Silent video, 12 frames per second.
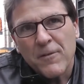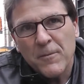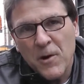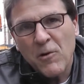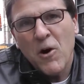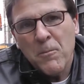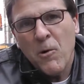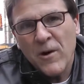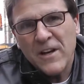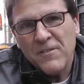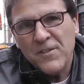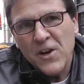from their own
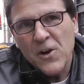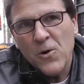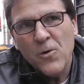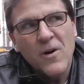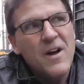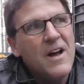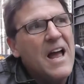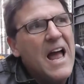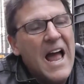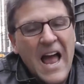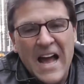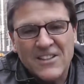point of view
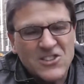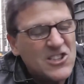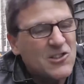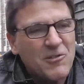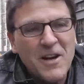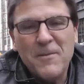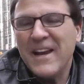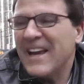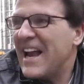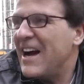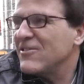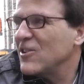and streaming
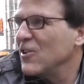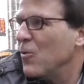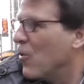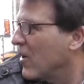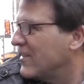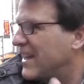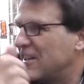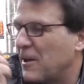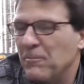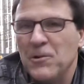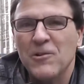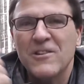it out to the world. They
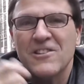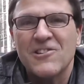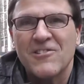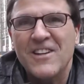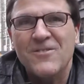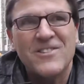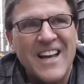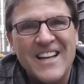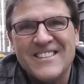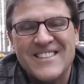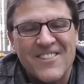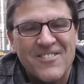had computer streams,
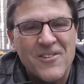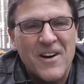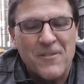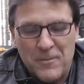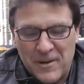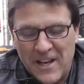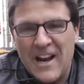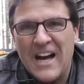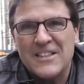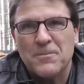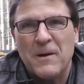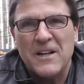tents everywhere. Everybody had
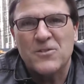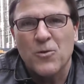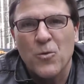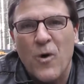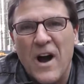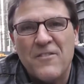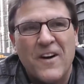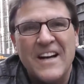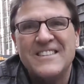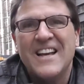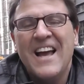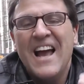hotspots with
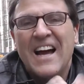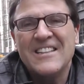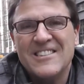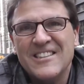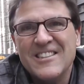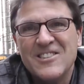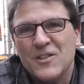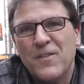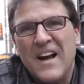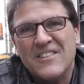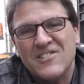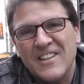Wi-Fi's. I said, this is
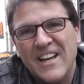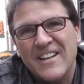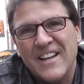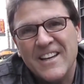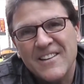fascinating.